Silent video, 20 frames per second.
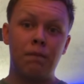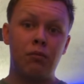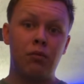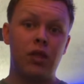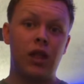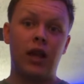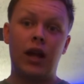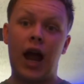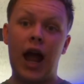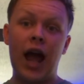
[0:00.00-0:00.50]

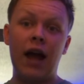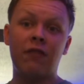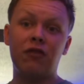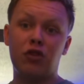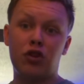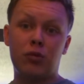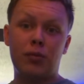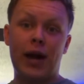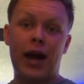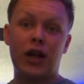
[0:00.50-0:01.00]
Then after
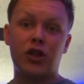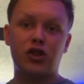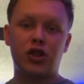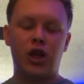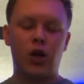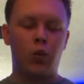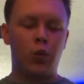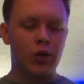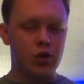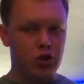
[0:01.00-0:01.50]
the match,
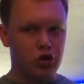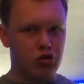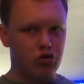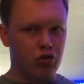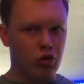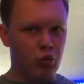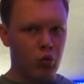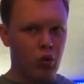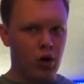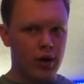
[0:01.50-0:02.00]
in which
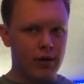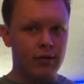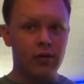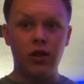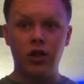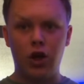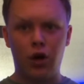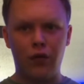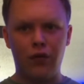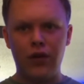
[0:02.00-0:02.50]
Drew won,
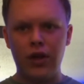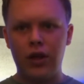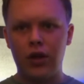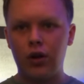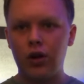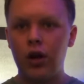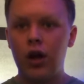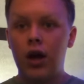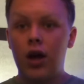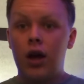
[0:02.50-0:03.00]
go figure,